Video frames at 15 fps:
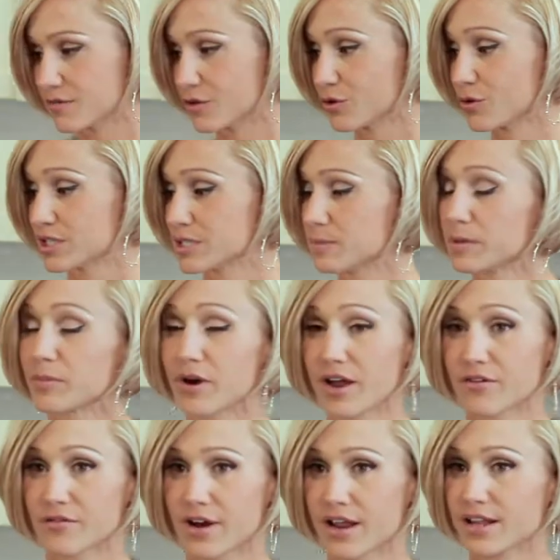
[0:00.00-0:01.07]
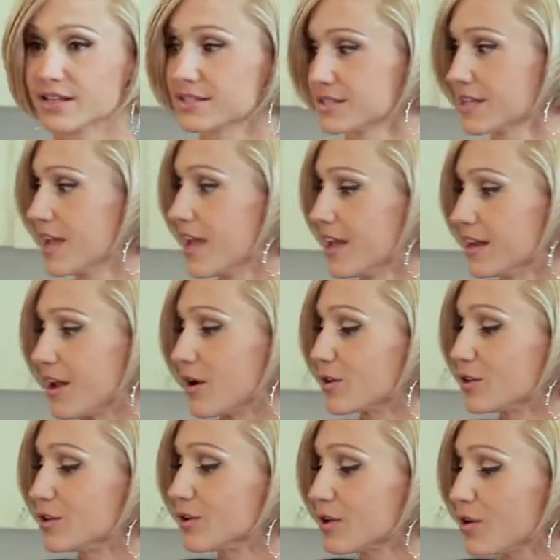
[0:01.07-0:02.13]
the crispy brown rice. Now,
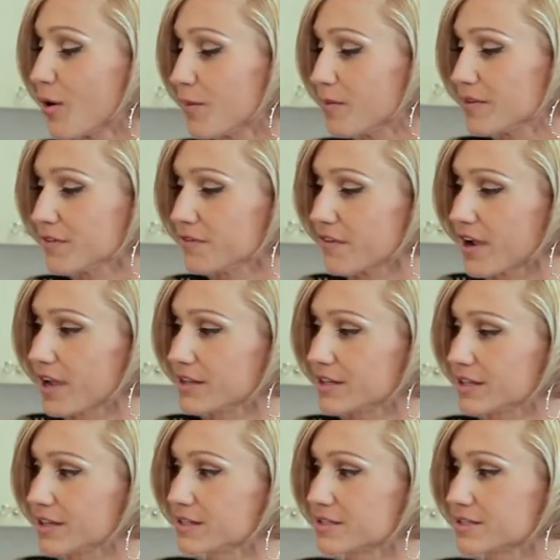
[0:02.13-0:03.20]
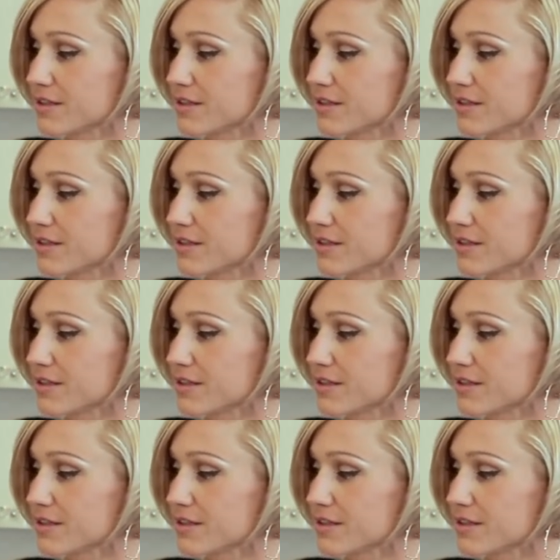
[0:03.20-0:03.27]
you can hopefully find this